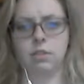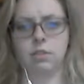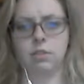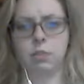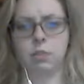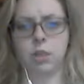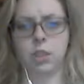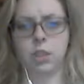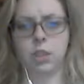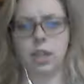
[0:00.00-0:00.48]

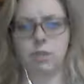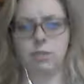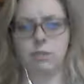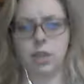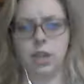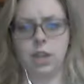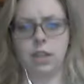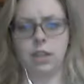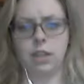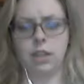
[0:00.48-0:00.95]
10
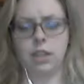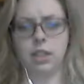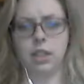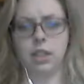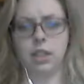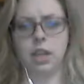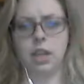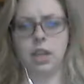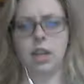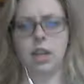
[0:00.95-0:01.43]
minutes,
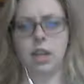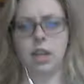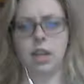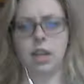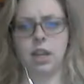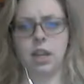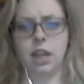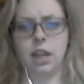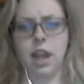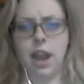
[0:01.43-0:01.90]

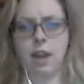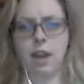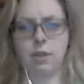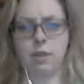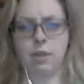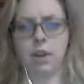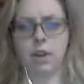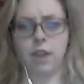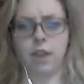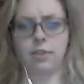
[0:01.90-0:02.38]
an
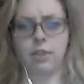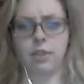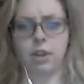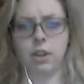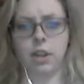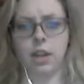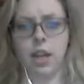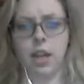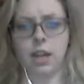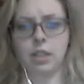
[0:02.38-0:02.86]
hour after
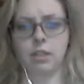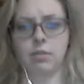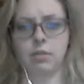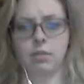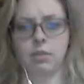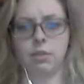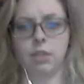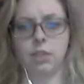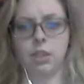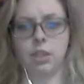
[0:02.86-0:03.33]
class
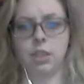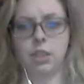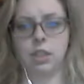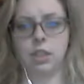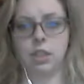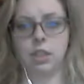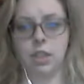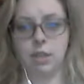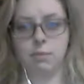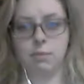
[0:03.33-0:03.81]
for
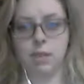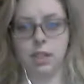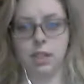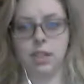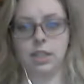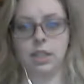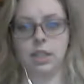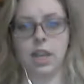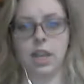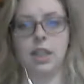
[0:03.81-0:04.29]
10
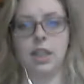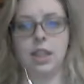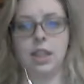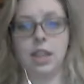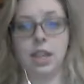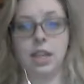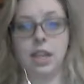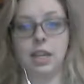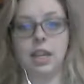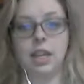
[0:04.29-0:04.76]
minutes, and
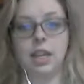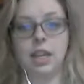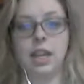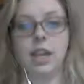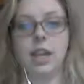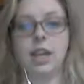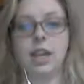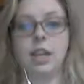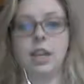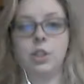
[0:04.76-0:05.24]
then
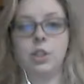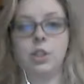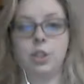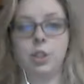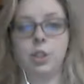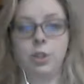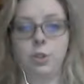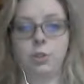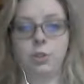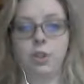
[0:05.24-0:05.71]

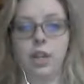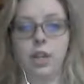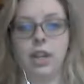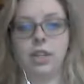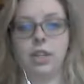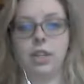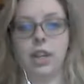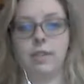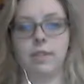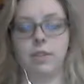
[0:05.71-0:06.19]
2 days
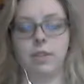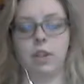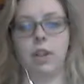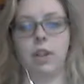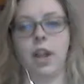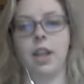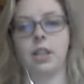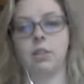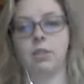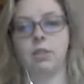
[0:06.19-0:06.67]
after
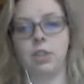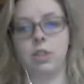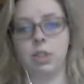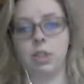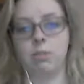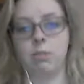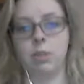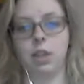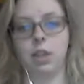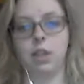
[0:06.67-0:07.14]
class for 10
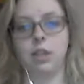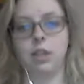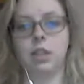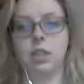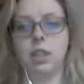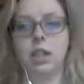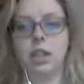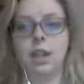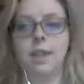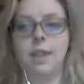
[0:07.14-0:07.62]
minutes.
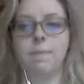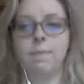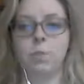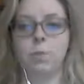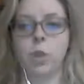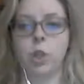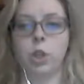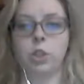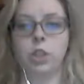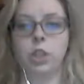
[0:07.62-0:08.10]

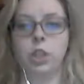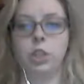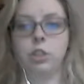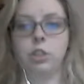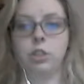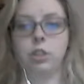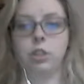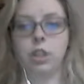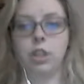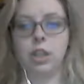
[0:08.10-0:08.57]
Your
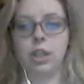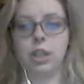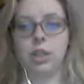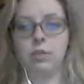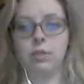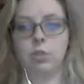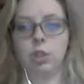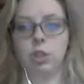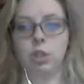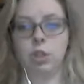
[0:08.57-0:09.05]
teacher then
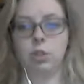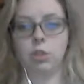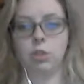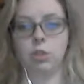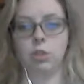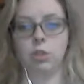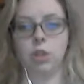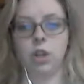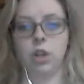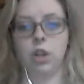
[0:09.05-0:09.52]
gives
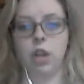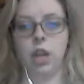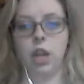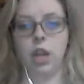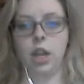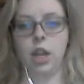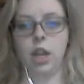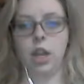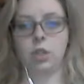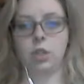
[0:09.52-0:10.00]
you
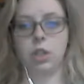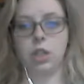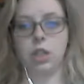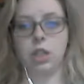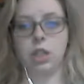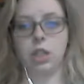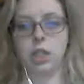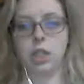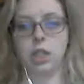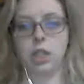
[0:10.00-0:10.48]
a short
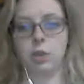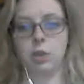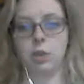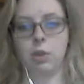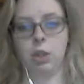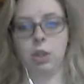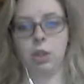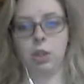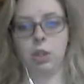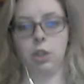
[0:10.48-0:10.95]

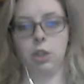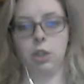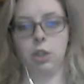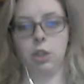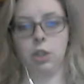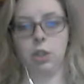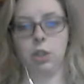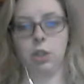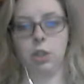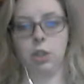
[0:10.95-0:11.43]
10-question
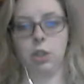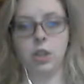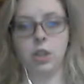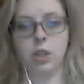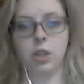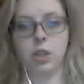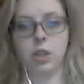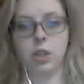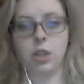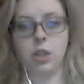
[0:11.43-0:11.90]
quiz
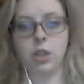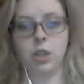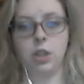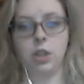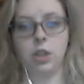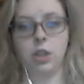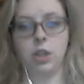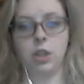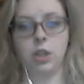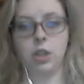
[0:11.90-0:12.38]
where your
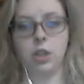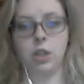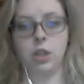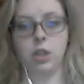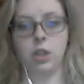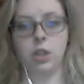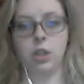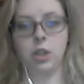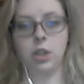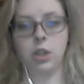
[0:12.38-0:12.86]
score
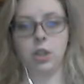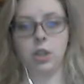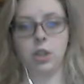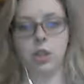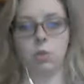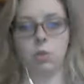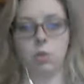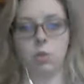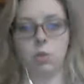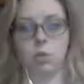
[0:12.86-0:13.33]
out of 10
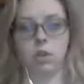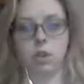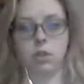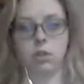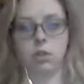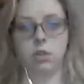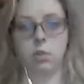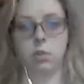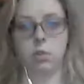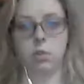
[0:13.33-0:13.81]
is
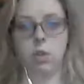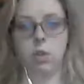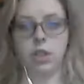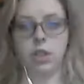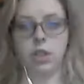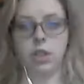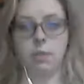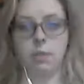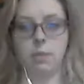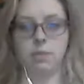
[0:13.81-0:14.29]
recorded.
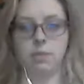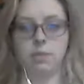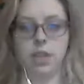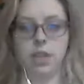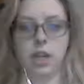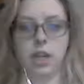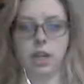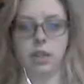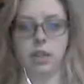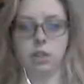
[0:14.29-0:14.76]
What type
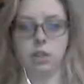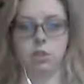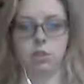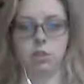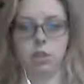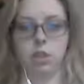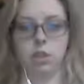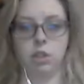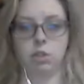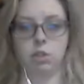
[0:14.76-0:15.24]
of data
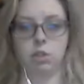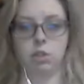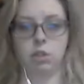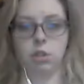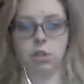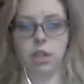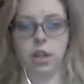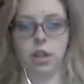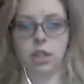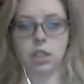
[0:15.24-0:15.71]
is your teacher
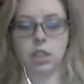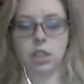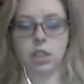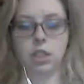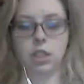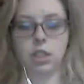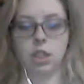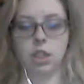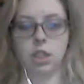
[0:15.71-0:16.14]
collecting?